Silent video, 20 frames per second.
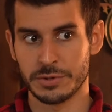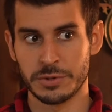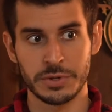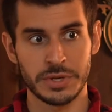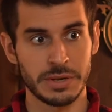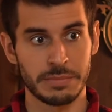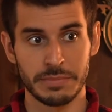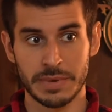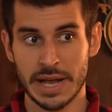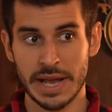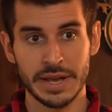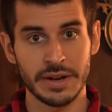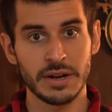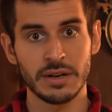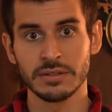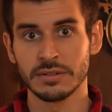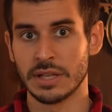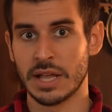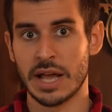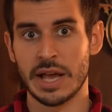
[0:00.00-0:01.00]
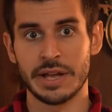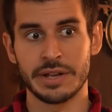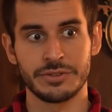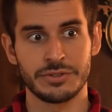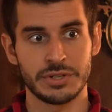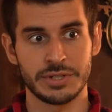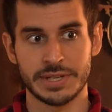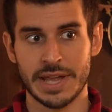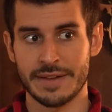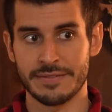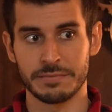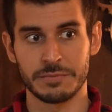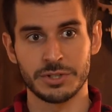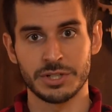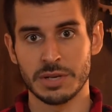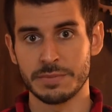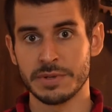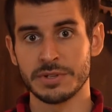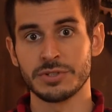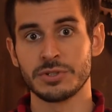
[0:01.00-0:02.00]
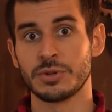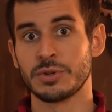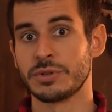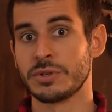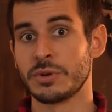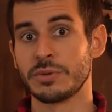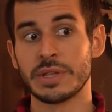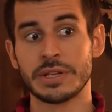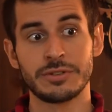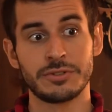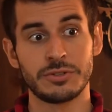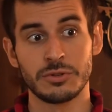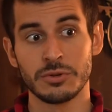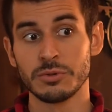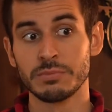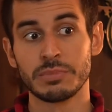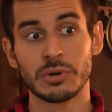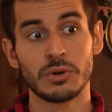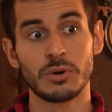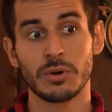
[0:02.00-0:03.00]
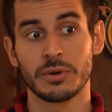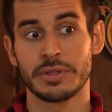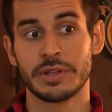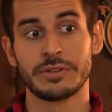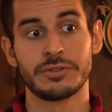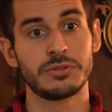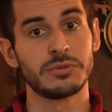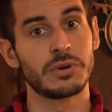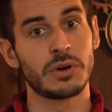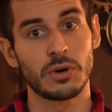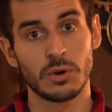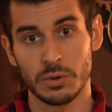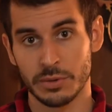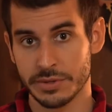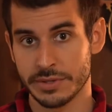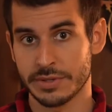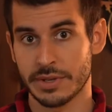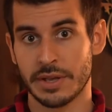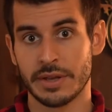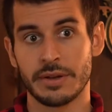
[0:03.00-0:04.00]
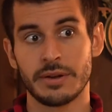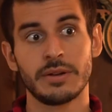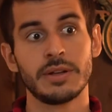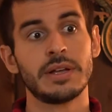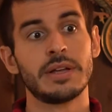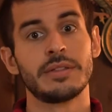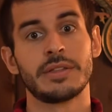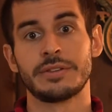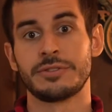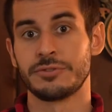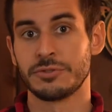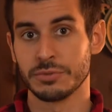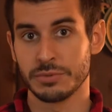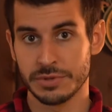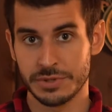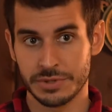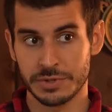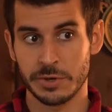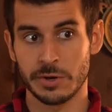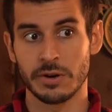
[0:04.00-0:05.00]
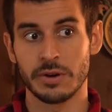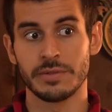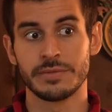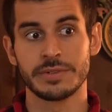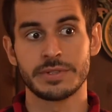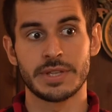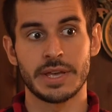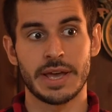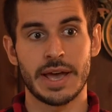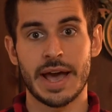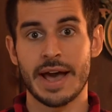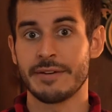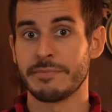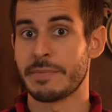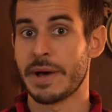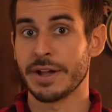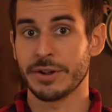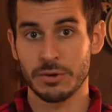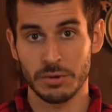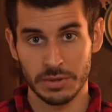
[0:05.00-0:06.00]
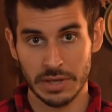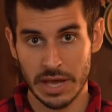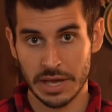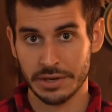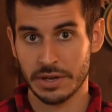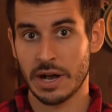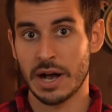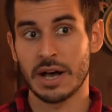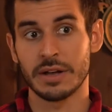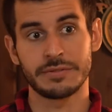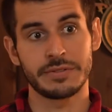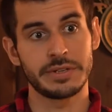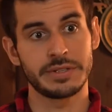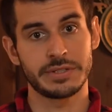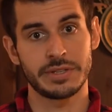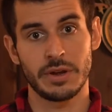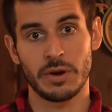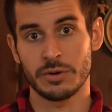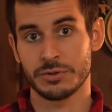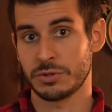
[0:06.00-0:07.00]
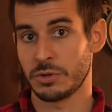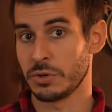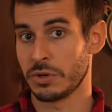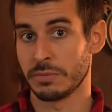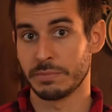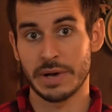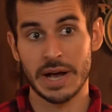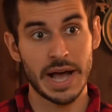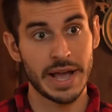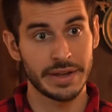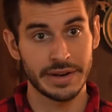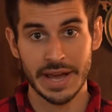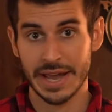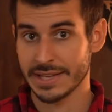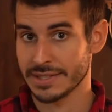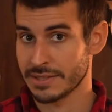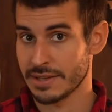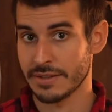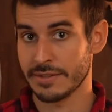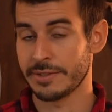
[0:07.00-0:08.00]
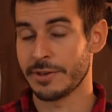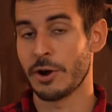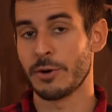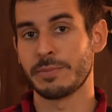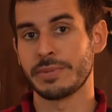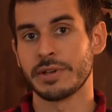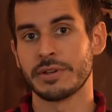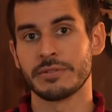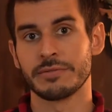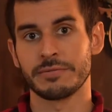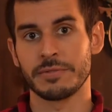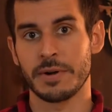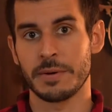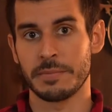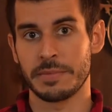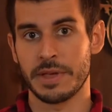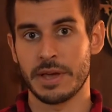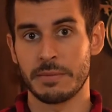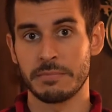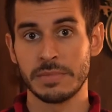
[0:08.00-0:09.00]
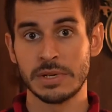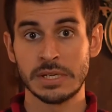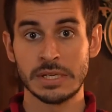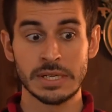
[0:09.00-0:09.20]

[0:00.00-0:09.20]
You can buy it online, just have them ship it to you. They do bulk, they do wholesale, they do reserves, they have micro lot coffees there, so you could buy a nice Ethiopian from them.